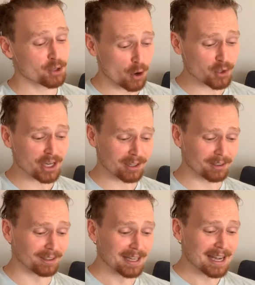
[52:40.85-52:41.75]
Joe
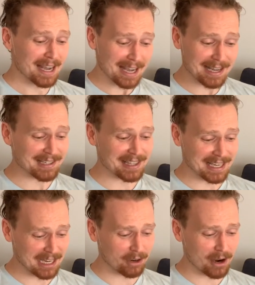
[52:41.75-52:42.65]
Chill is the
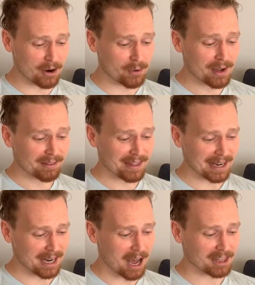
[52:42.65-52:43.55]
hero
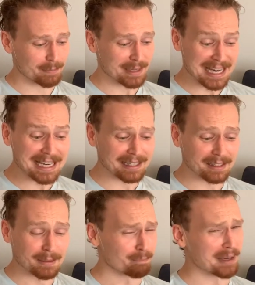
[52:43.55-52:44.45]
that Gotham needed,